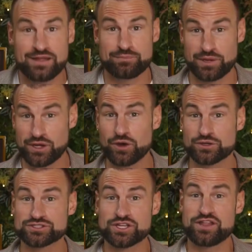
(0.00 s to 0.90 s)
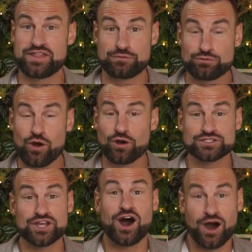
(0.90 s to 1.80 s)
Because their wrongs
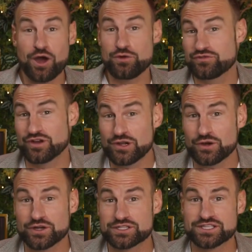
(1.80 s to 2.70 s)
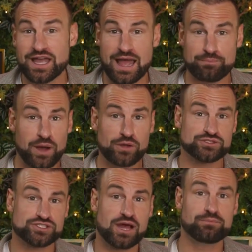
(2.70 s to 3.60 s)
are overlooked, and
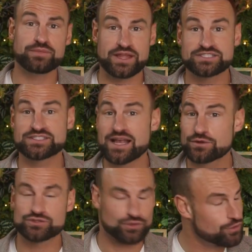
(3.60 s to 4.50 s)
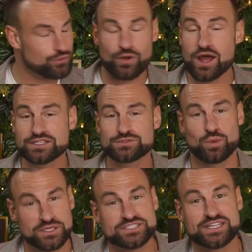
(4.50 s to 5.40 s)
post-slump their sales are on the rise
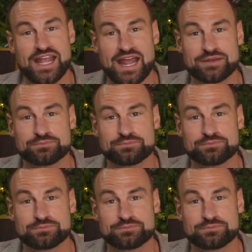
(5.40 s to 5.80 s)
once again.